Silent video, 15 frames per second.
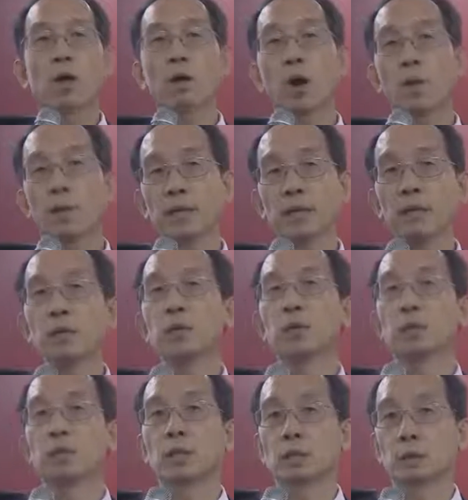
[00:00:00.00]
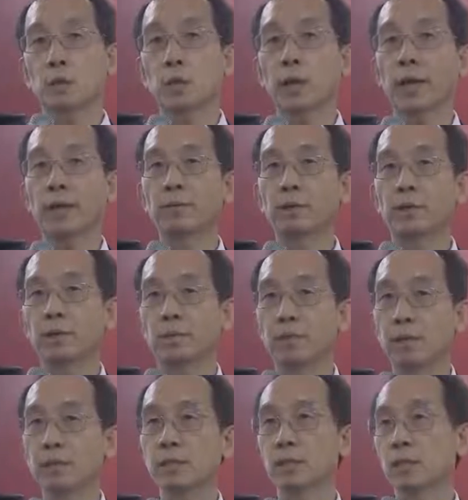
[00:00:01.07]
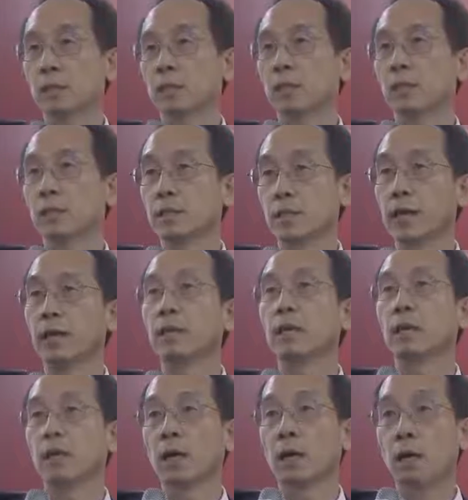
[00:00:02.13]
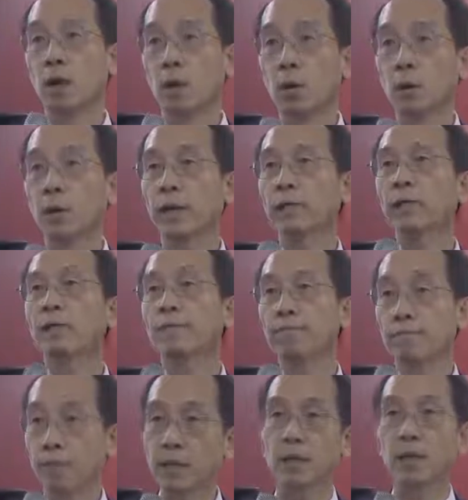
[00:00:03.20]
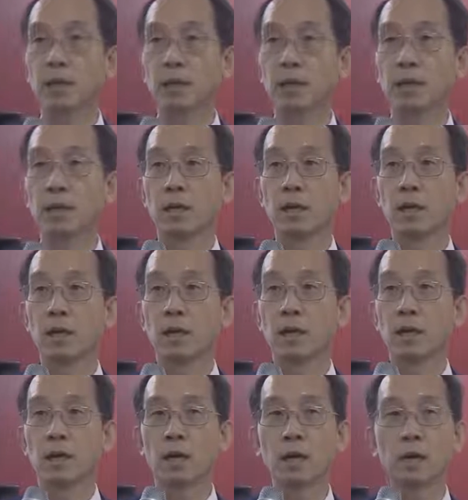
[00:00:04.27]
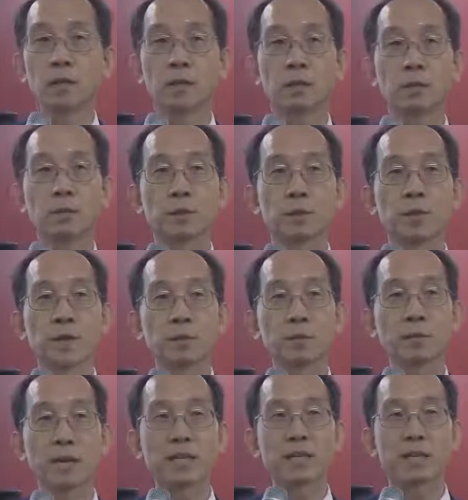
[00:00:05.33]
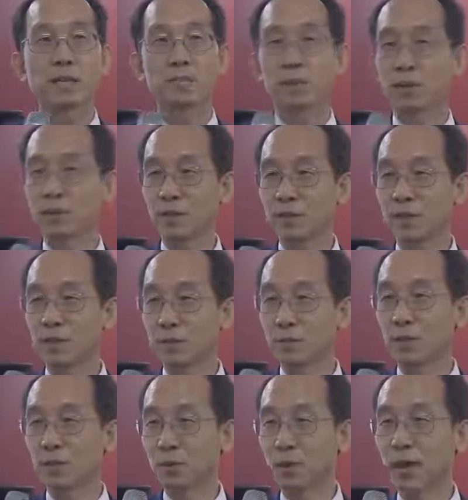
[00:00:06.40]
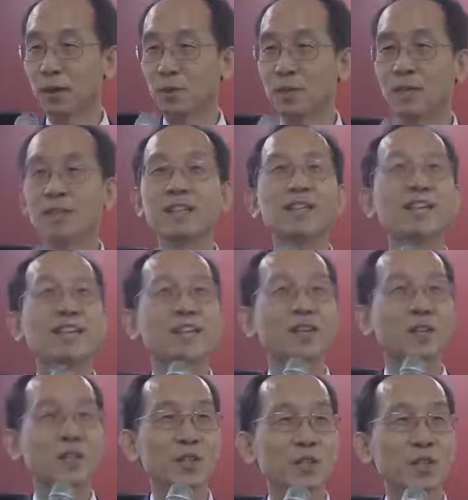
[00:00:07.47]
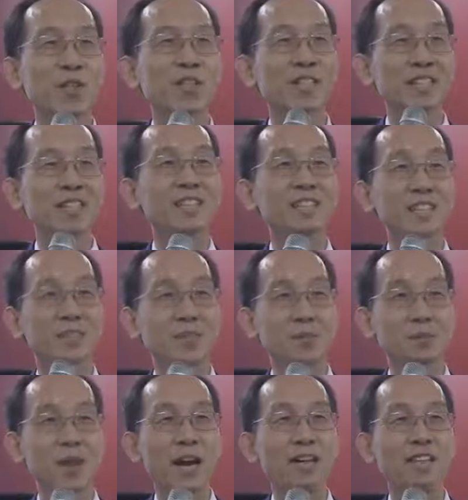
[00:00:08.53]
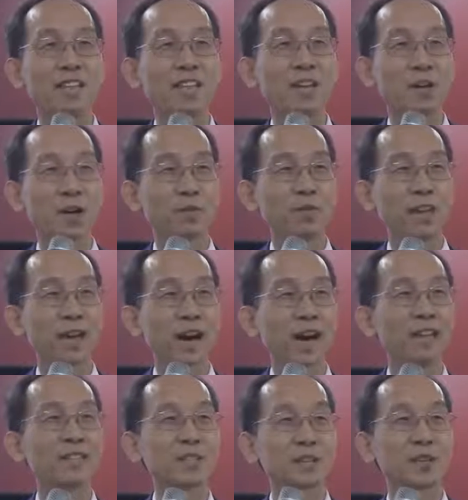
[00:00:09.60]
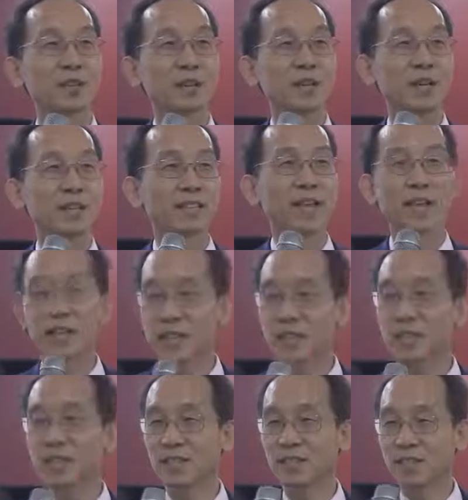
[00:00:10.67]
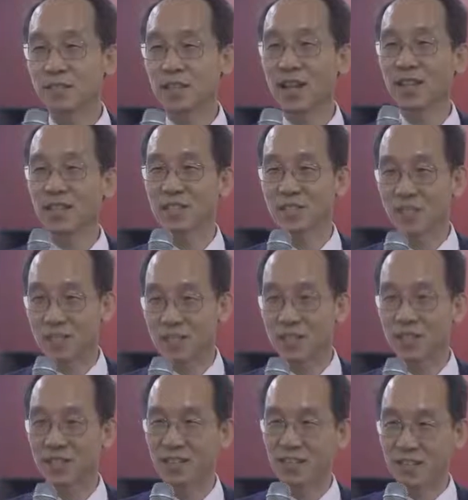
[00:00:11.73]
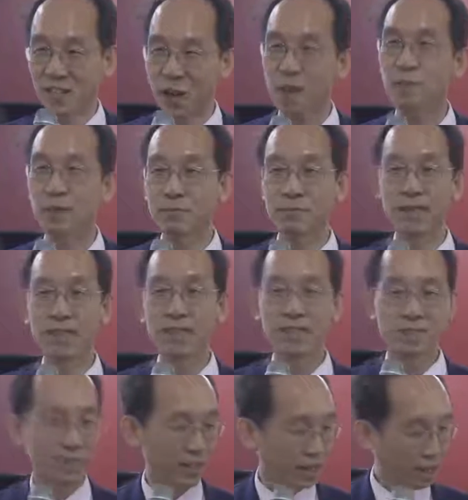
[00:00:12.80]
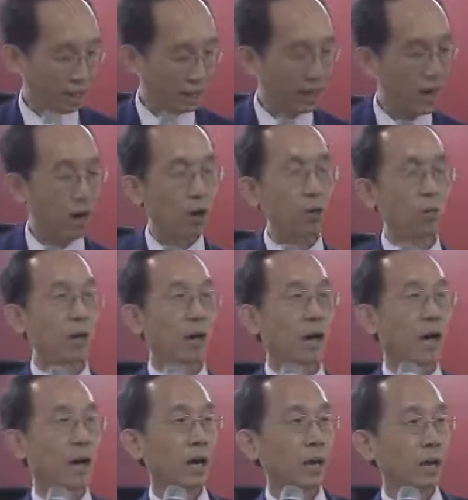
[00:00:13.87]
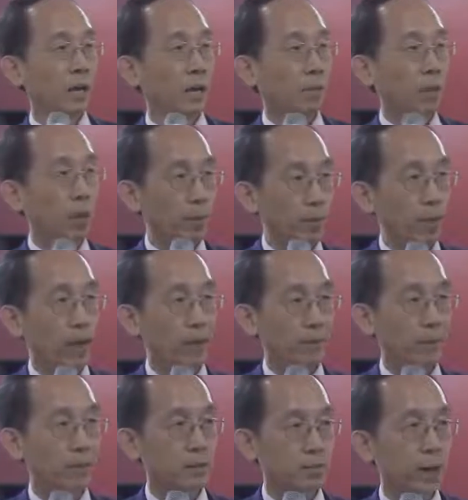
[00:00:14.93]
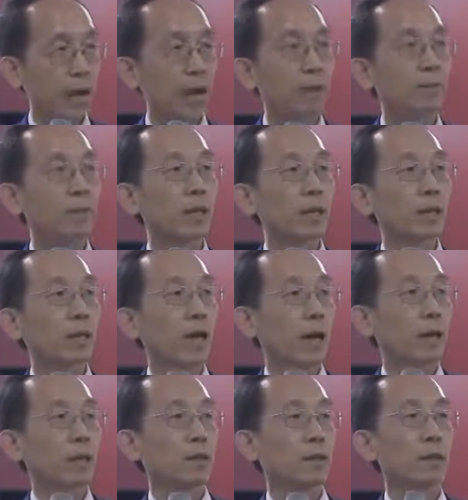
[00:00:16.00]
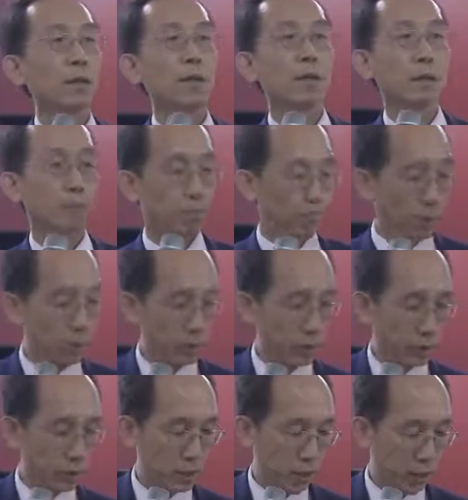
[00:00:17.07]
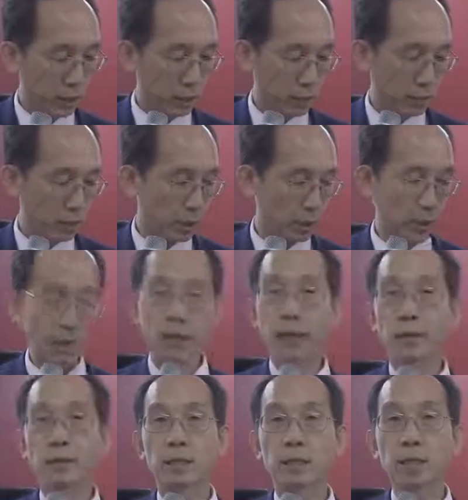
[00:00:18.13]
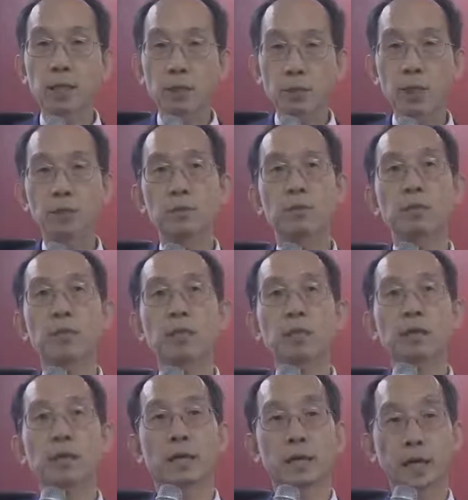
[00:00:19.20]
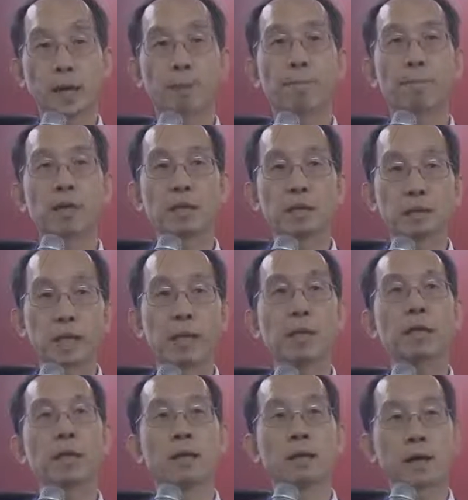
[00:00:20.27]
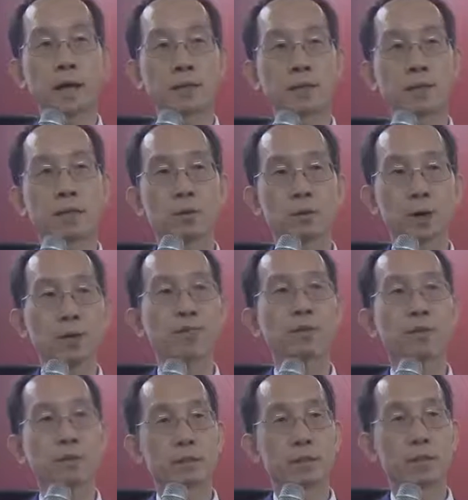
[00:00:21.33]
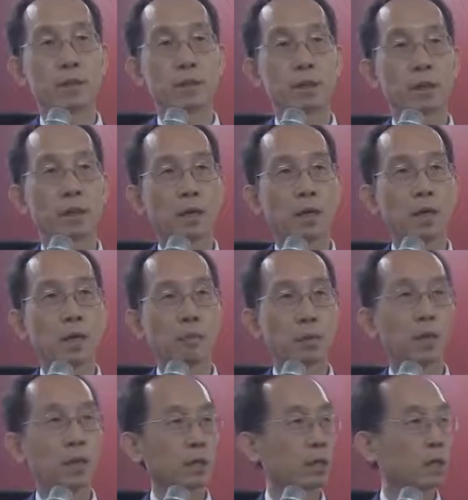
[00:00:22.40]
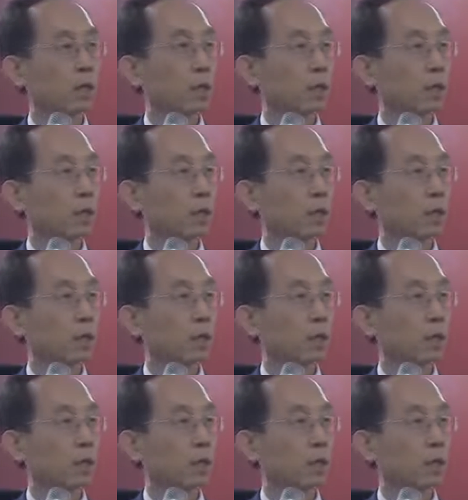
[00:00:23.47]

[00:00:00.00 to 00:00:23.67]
commonly used 200 species standard already finished. We just mentioned Professor Liu Aiping. She is the director of the ISO delegation, the Chinese chairman. So now we are popularize this one. I think both Chinese version and the English version can be taken as a reference book